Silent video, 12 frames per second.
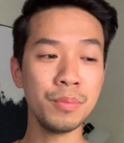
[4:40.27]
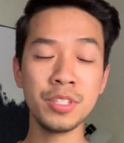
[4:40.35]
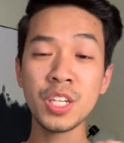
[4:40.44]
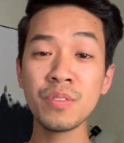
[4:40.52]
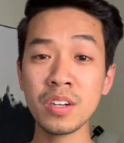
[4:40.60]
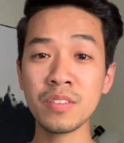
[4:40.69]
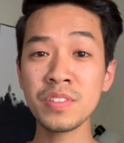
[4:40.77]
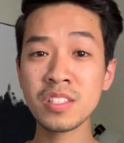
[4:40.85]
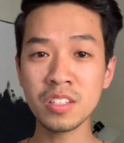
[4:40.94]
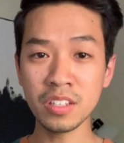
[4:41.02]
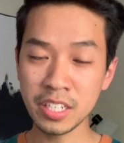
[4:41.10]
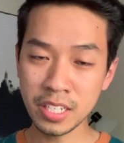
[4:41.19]
different
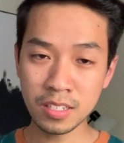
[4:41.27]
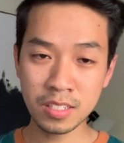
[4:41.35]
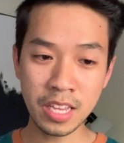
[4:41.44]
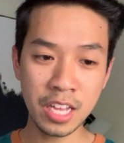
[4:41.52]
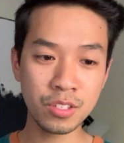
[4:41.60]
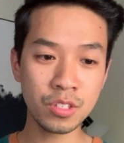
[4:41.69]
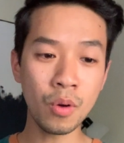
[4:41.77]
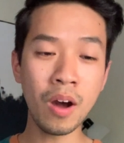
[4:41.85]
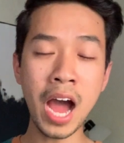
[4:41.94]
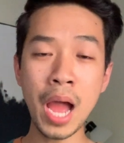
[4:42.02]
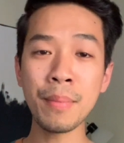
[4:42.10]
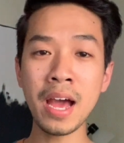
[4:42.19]
facilities, and so
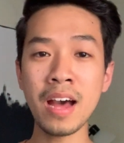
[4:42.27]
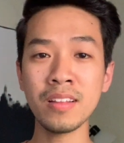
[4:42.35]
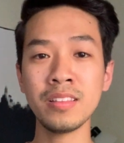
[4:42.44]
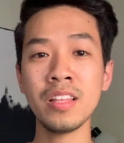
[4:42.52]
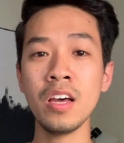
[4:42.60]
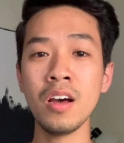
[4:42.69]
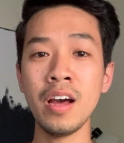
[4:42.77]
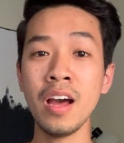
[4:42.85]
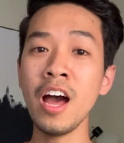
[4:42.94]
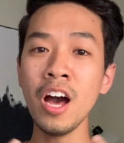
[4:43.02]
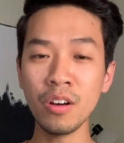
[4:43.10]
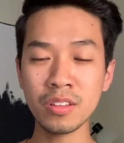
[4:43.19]
I'm at the
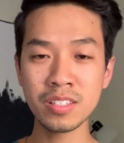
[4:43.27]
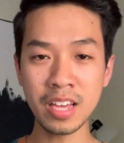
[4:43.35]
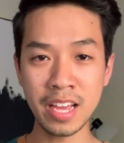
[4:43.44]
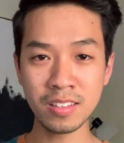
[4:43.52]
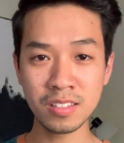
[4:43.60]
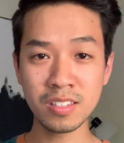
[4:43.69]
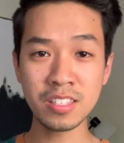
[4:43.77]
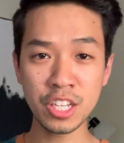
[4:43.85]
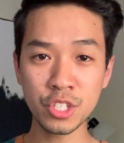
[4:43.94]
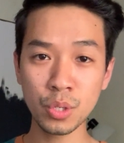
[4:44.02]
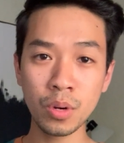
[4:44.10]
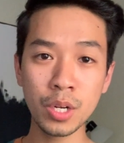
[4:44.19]
Health Sciences
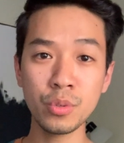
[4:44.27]
Center one,